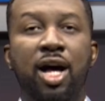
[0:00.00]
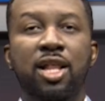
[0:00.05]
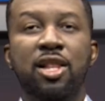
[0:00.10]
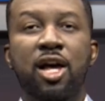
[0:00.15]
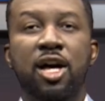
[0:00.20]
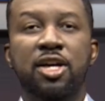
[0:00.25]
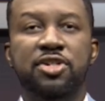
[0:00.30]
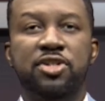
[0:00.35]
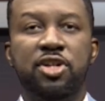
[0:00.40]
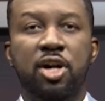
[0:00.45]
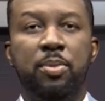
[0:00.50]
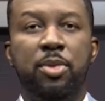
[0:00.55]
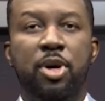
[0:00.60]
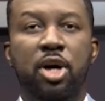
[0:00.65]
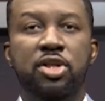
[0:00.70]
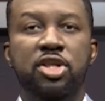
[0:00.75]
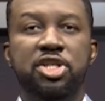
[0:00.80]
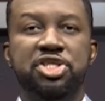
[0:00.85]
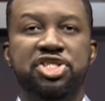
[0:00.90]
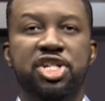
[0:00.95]
Our last
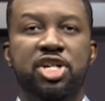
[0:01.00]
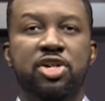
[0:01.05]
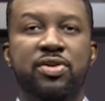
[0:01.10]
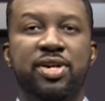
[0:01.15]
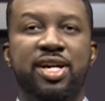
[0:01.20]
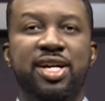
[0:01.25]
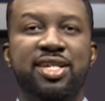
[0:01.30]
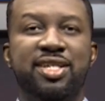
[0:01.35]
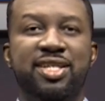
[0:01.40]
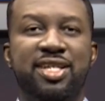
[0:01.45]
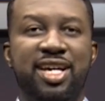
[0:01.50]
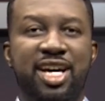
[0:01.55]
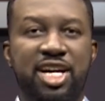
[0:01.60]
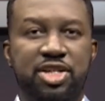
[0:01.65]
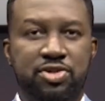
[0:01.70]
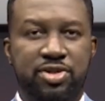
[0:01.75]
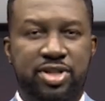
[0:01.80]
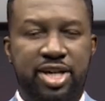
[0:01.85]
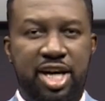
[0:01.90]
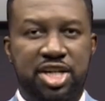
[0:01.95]
stop on the show is
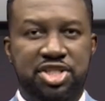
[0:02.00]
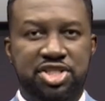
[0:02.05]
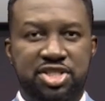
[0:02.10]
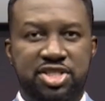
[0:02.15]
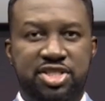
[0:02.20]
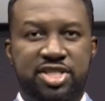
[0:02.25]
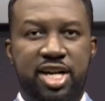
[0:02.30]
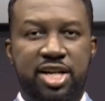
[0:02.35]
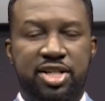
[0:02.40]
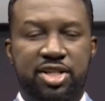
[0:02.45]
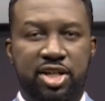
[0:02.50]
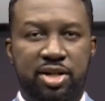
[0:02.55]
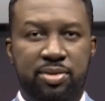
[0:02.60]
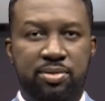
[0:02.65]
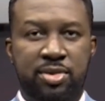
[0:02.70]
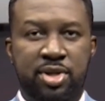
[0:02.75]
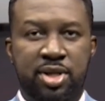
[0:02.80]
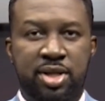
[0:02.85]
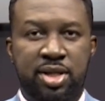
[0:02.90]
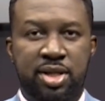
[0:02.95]
the education
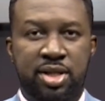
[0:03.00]
sector.